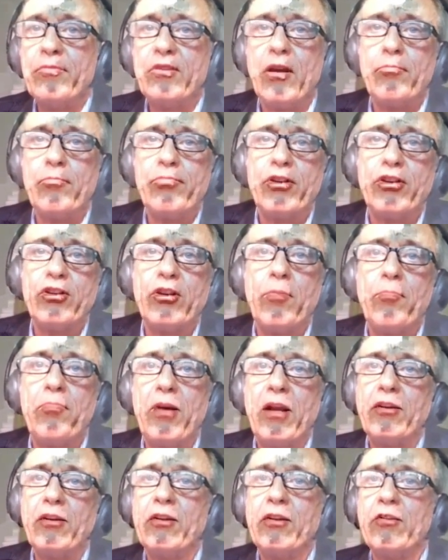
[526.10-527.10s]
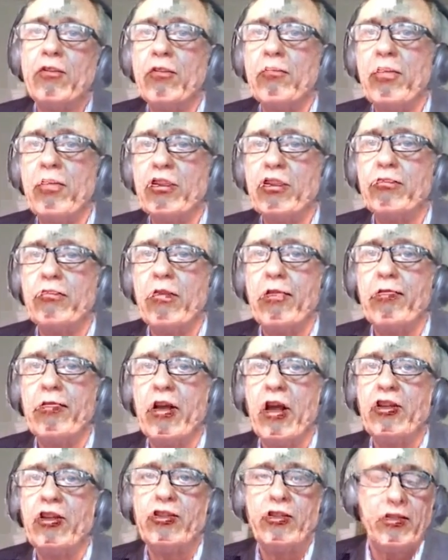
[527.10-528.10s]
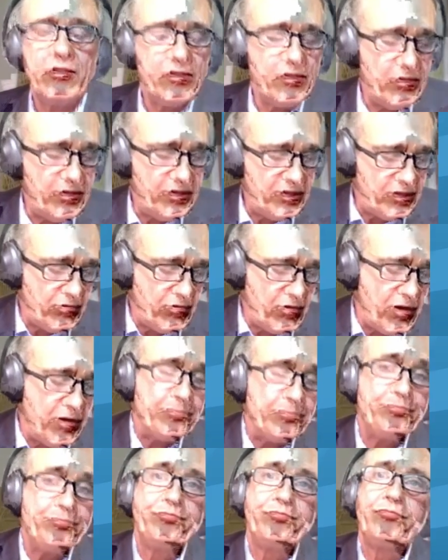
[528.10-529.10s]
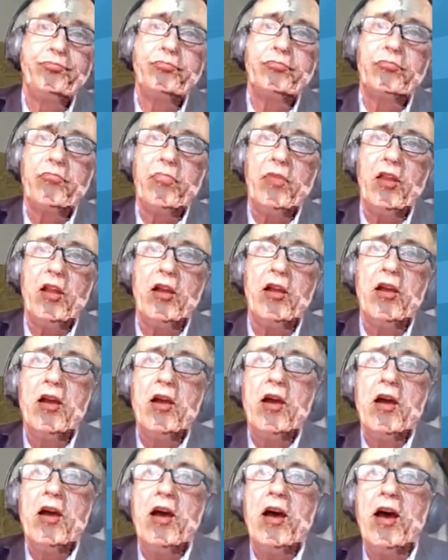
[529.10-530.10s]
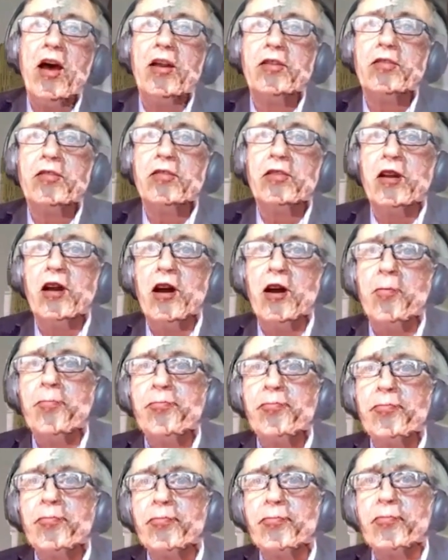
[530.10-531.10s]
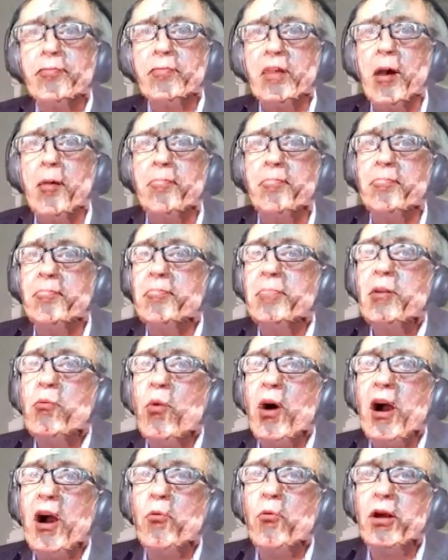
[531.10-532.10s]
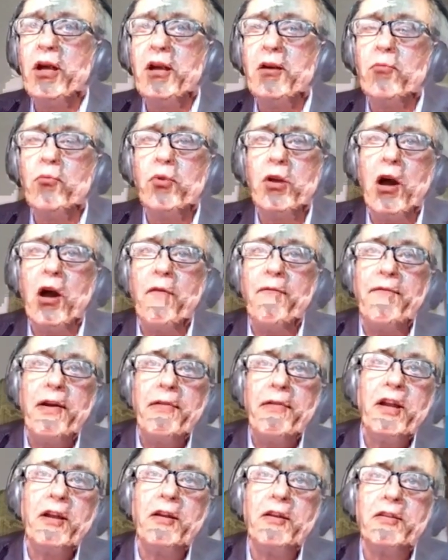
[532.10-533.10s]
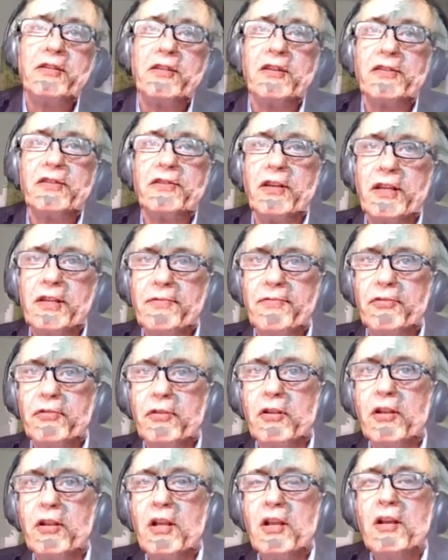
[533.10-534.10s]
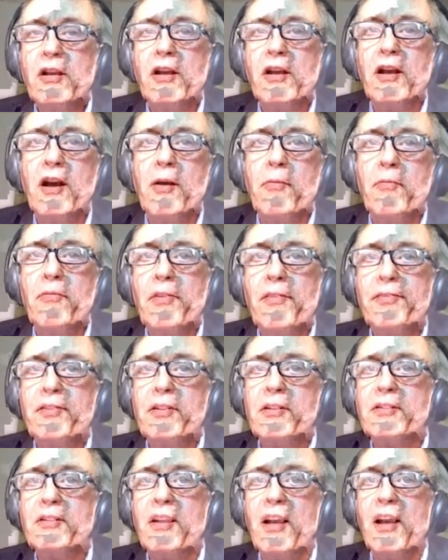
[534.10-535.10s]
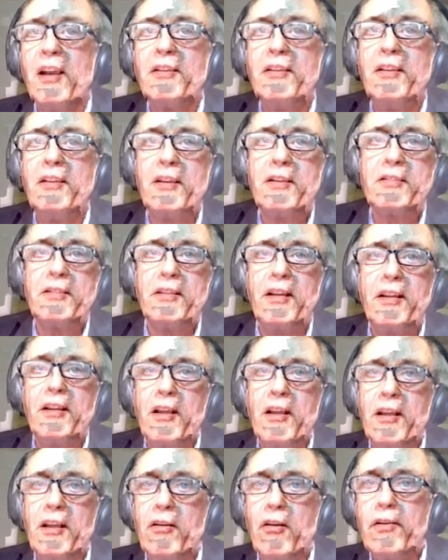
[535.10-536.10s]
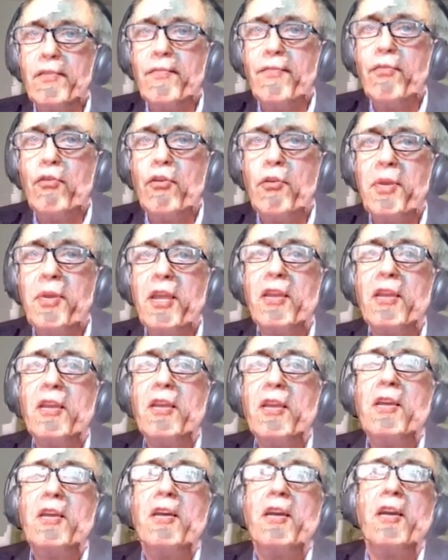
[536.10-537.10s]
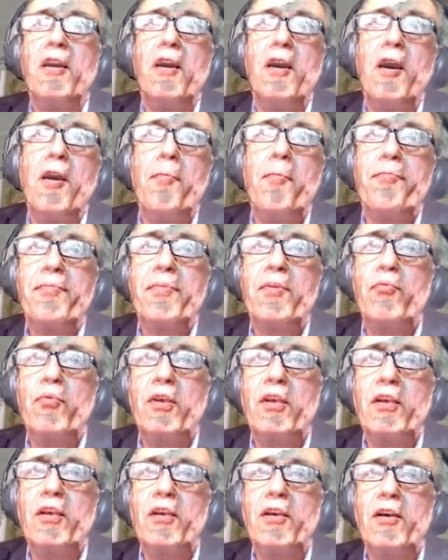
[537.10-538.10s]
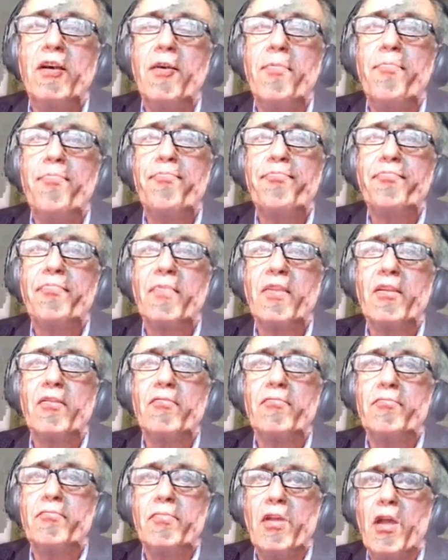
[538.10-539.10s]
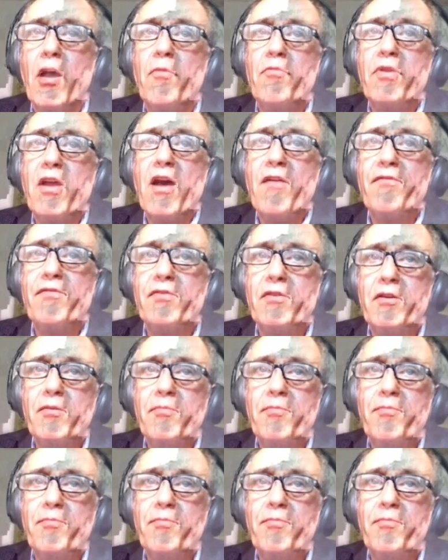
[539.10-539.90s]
temperature, batch variations, and so on. And meanwhile, we are very successful with these techniques in hot forming. We have